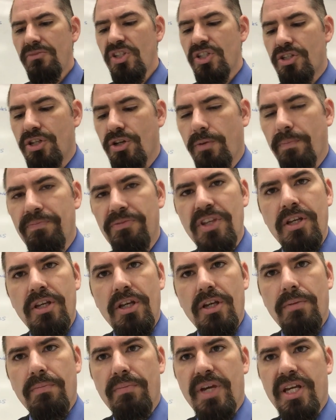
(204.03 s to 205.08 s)
So
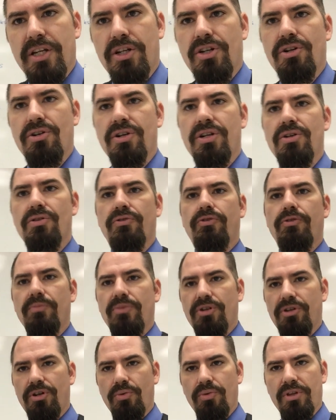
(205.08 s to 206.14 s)
make sure you're
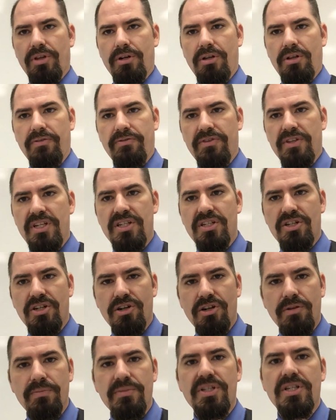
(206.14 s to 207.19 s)
familiar with all of these
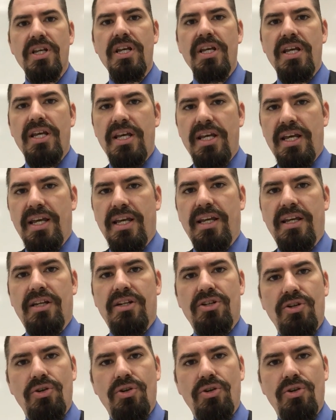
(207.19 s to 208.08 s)
terms, and